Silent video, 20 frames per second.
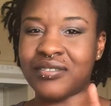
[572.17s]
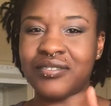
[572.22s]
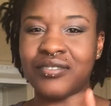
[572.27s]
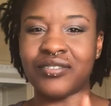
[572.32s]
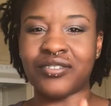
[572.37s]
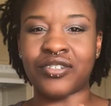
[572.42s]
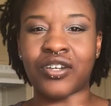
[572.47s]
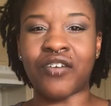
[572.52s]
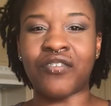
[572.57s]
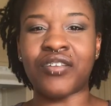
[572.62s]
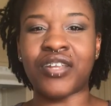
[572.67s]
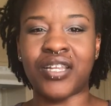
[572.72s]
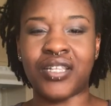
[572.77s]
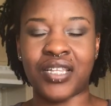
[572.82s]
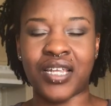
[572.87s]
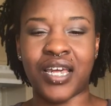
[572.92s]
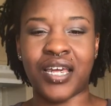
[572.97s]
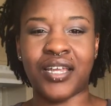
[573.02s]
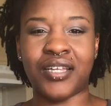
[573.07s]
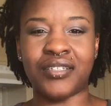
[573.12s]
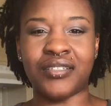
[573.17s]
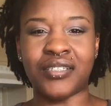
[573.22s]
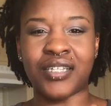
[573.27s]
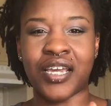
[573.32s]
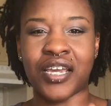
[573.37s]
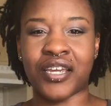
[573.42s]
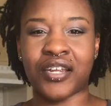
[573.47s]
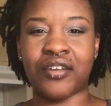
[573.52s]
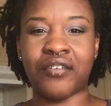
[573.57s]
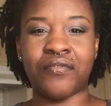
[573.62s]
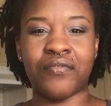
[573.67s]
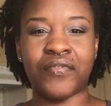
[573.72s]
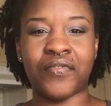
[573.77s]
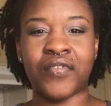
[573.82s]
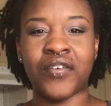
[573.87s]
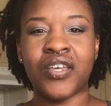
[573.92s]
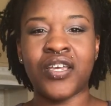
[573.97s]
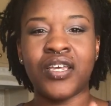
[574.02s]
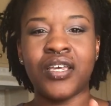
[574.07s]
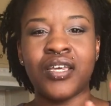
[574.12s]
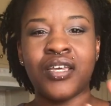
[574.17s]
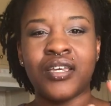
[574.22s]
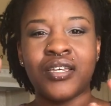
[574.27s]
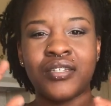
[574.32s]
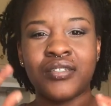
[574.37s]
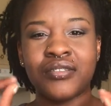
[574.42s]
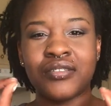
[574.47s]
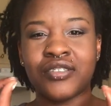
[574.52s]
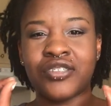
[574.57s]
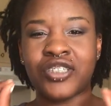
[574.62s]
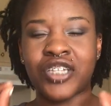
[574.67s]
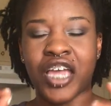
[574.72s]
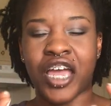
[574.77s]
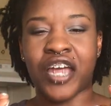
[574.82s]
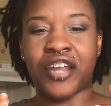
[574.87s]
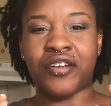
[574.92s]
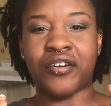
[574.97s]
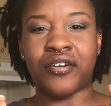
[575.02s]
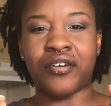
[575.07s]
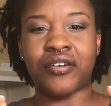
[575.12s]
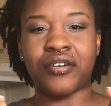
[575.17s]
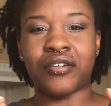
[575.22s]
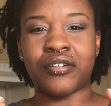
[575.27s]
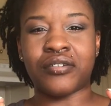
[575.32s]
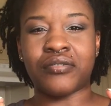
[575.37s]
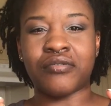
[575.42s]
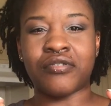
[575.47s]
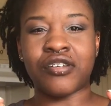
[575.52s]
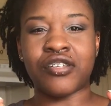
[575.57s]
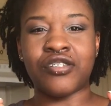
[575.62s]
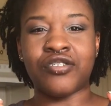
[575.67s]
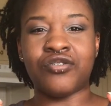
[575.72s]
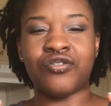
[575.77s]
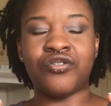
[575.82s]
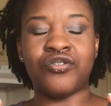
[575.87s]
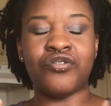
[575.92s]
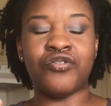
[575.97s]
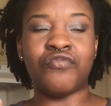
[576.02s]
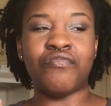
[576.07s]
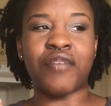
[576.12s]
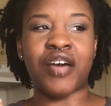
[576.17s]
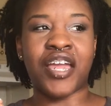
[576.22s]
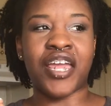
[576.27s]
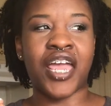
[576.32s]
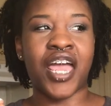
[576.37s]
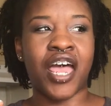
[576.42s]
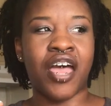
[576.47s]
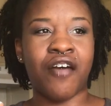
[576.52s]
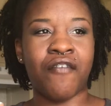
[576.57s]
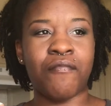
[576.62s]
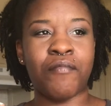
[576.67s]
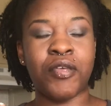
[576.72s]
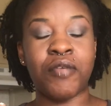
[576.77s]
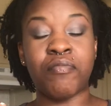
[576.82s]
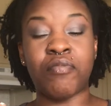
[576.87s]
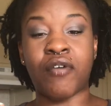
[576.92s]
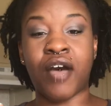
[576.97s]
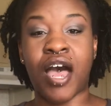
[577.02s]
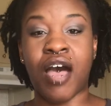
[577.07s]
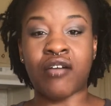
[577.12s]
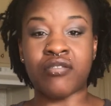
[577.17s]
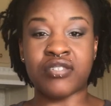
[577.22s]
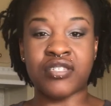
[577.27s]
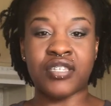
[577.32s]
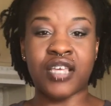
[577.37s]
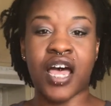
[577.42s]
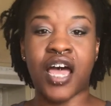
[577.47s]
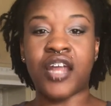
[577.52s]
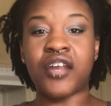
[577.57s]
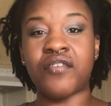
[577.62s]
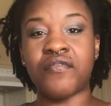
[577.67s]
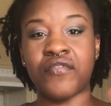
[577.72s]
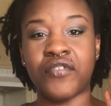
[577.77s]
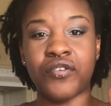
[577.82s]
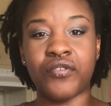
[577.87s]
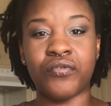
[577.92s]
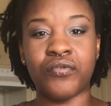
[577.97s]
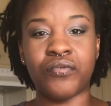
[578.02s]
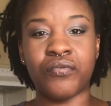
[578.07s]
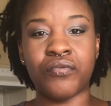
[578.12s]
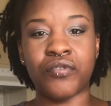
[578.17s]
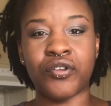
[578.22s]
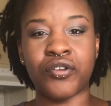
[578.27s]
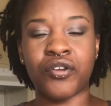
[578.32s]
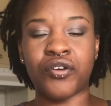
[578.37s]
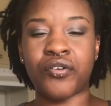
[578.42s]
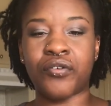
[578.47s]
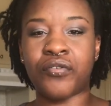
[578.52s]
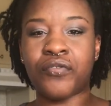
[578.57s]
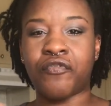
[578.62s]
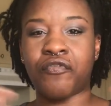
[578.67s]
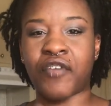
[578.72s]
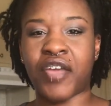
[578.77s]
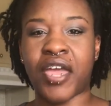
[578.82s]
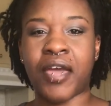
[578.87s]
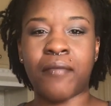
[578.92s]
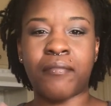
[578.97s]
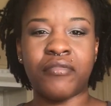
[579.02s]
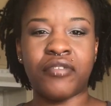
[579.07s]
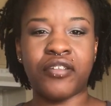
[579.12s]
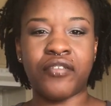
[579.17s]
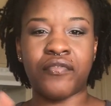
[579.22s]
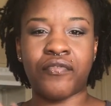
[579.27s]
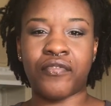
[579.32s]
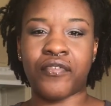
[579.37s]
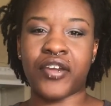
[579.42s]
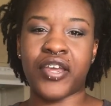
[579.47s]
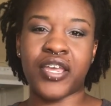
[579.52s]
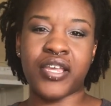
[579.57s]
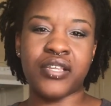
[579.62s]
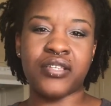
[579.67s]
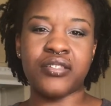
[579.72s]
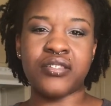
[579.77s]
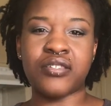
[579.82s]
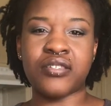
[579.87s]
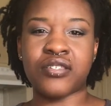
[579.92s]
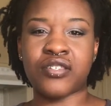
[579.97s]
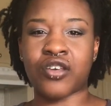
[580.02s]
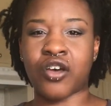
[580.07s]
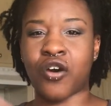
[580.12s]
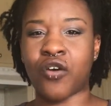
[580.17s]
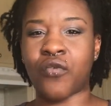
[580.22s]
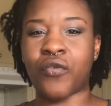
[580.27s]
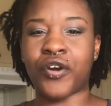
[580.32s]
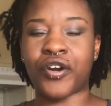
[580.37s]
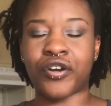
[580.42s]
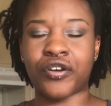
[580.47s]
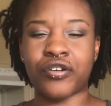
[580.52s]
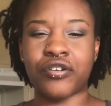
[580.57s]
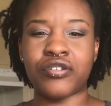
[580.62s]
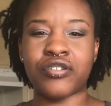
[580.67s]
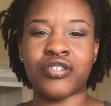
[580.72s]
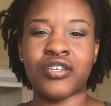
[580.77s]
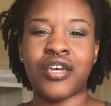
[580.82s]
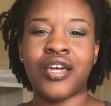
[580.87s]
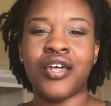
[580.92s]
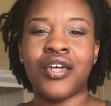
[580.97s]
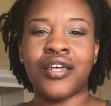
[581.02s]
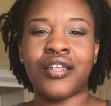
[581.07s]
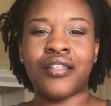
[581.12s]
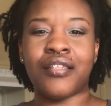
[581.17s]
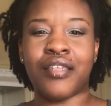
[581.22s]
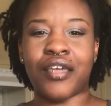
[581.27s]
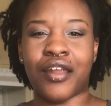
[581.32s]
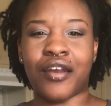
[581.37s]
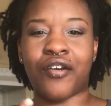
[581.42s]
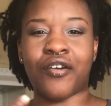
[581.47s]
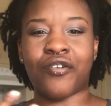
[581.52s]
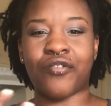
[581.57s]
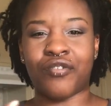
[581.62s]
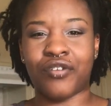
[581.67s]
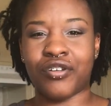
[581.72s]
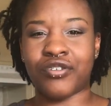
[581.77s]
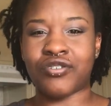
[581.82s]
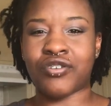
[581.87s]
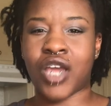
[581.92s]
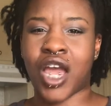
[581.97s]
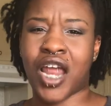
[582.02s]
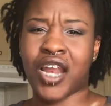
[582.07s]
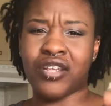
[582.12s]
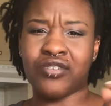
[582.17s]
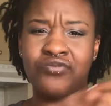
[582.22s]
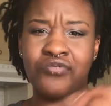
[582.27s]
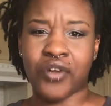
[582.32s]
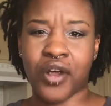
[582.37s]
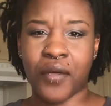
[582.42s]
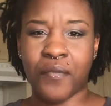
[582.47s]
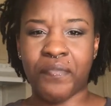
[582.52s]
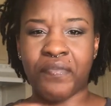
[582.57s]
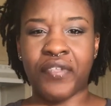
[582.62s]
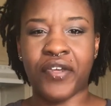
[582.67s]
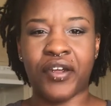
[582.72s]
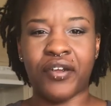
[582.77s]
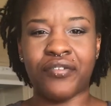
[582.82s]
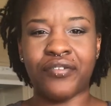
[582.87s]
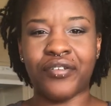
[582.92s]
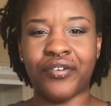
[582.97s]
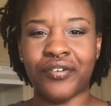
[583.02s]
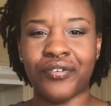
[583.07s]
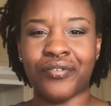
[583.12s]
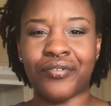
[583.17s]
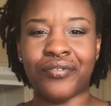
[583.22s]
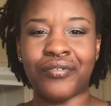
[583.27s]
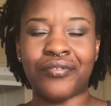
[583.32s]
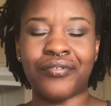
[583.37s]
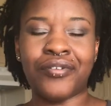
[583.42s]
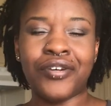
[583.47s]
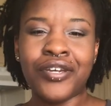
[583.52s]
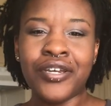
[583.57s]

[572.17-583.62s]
don't want that negative chatter, because you might have people outside of you, family, friends, co-workers, that are going to try to drop their little